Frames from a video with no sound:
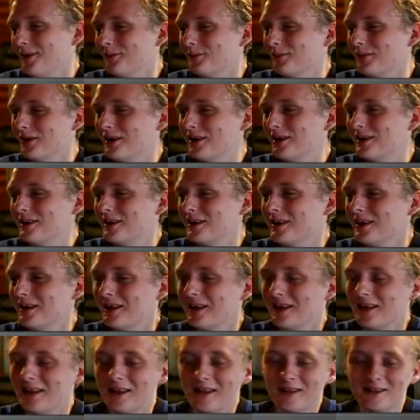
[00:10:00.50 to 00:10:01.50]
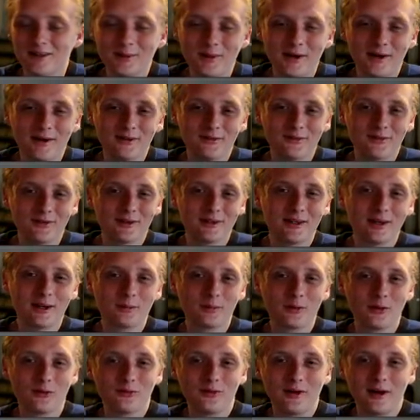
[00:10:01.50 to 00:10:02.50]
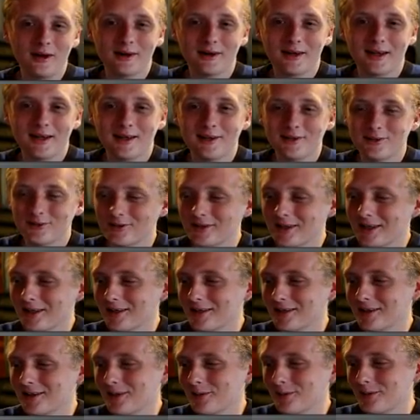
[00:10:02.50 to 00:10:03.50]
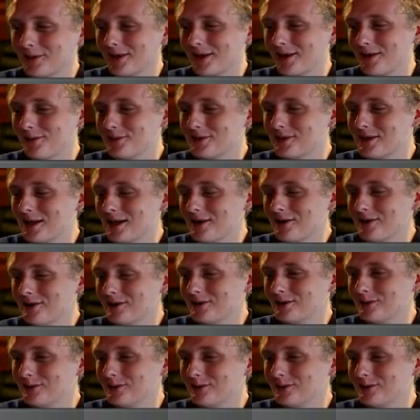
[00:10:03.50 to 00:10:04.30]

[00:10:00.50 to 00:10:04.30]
but that's about it for deck profile, guys. We'll get in a couple games now